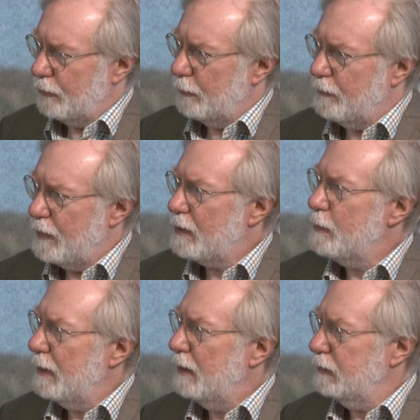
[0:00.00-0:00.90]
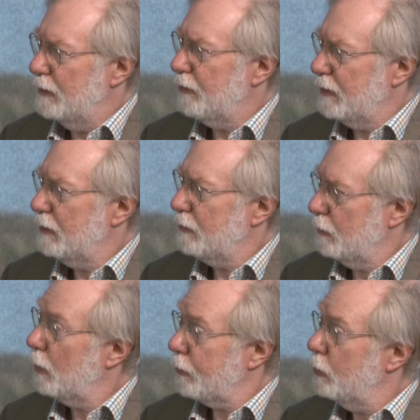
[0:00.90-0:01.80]
a very powerful instinct,
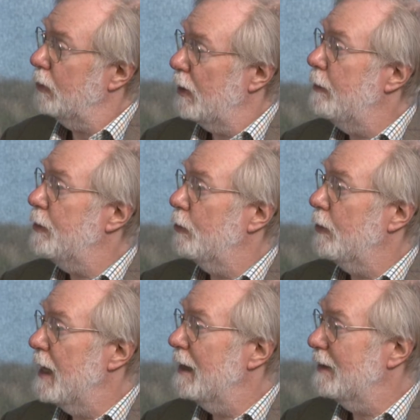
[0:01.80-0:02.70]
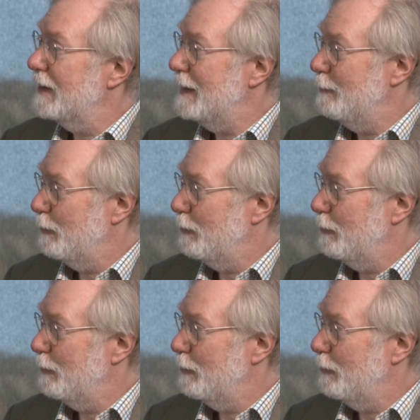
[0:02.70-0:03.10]
what's called territoriality.